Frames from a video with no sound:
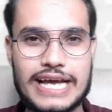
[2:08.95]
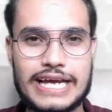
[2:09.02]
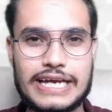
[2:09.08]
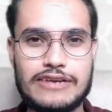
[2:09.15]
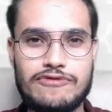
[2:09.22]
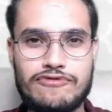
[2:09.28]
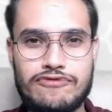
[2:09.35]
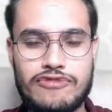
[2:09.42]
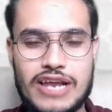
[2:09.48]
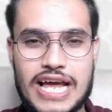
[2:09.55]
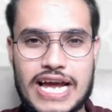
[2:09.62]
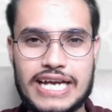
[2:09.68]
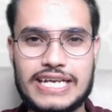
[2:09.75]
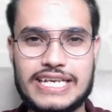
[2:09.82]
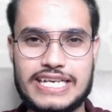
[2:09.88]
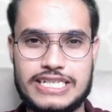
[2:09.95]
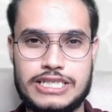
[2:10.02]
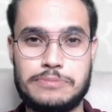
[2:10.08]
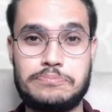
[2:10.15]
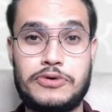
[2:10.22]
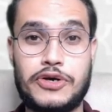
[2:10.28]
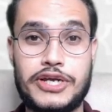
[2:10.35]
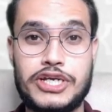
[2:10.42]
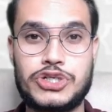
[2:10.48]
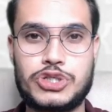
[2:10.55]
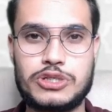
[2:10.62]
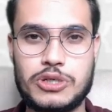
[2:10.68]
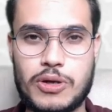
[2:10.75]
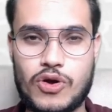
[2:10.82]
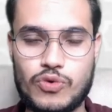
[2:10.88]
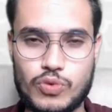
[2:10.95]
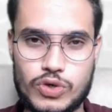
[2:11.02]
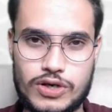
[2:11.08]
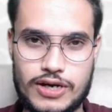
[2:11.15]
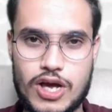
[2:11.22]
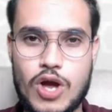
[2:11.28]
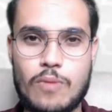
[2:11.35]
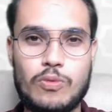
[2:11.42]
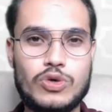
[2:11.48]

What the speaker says: and flat is a British word.